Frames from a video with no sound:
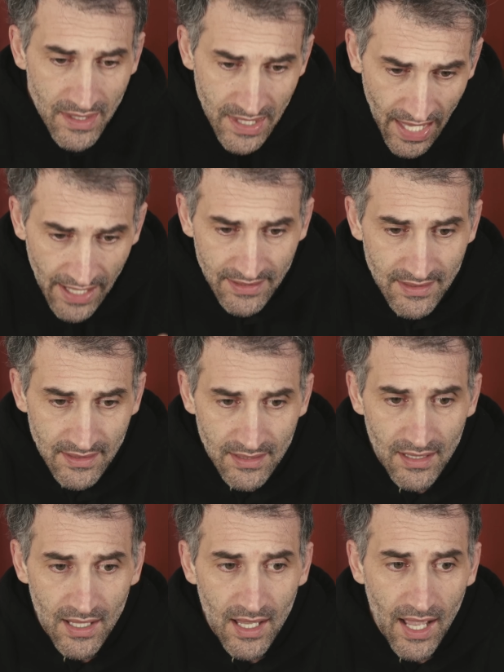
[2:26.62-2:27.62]

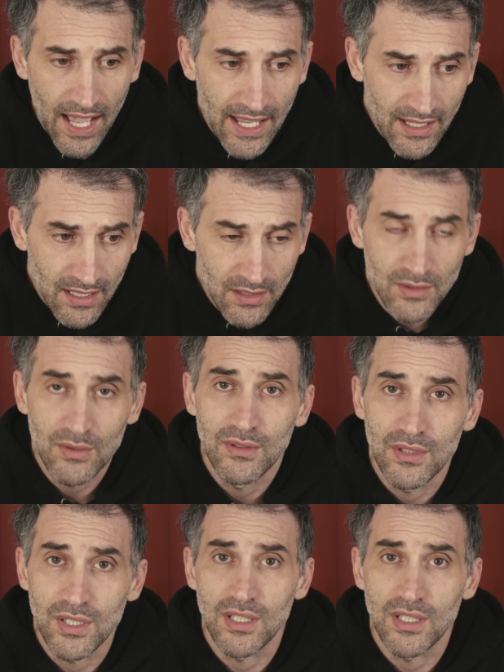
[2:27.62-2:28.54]
yes, I can do the